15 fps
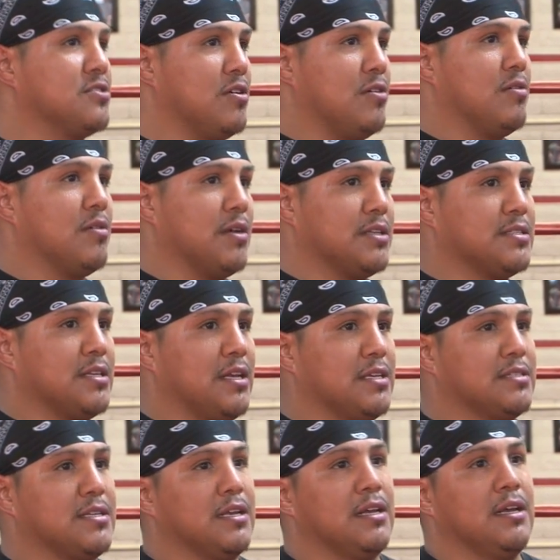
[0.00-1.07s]
So
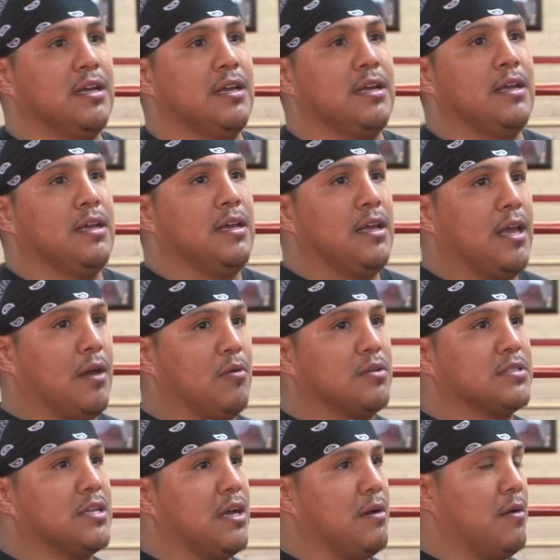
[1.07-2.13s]
it
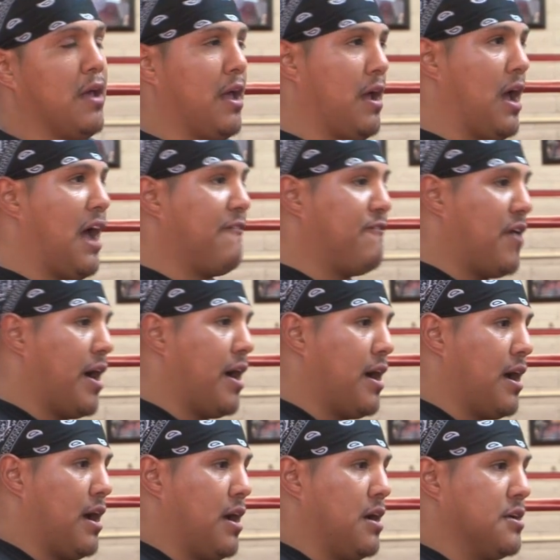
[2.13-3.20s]
was. I
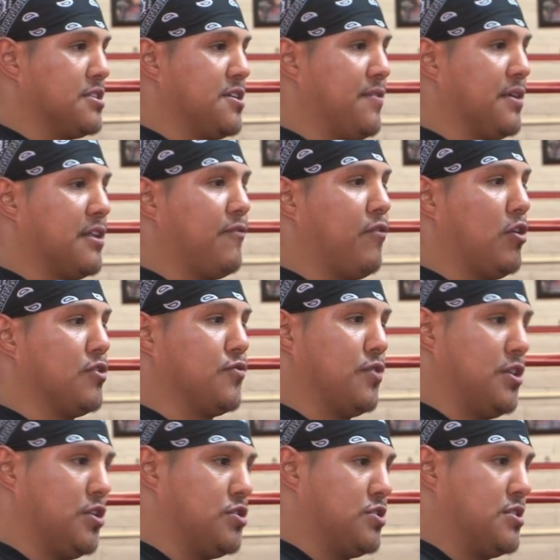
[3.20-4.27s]
fought Chivata Flores
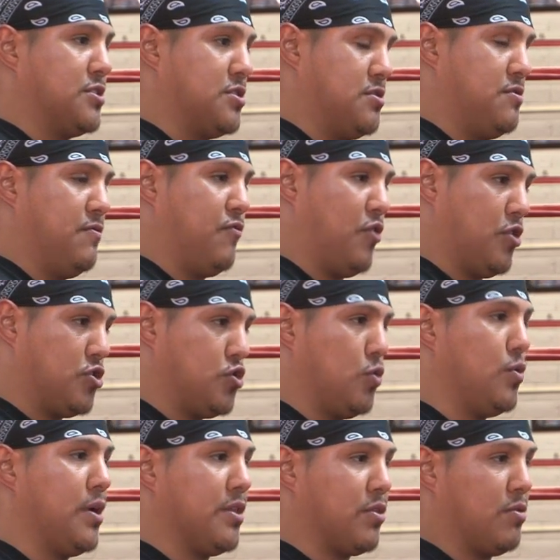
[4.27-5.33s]
for
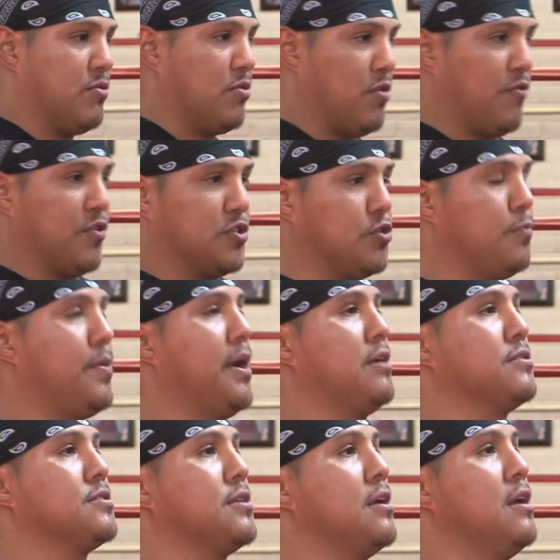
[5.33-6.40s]
2
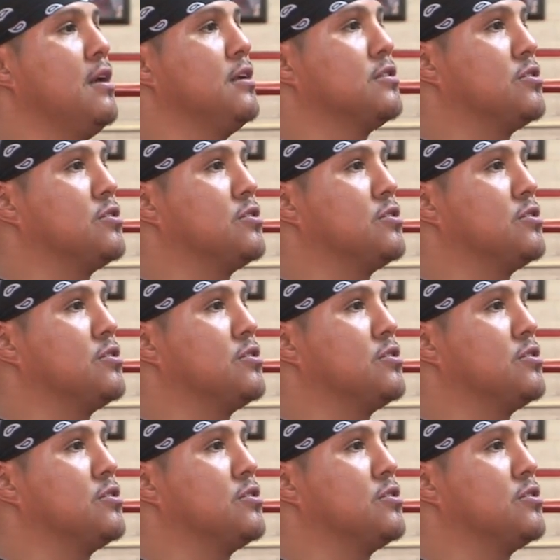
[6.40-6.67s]
belts. Yeah.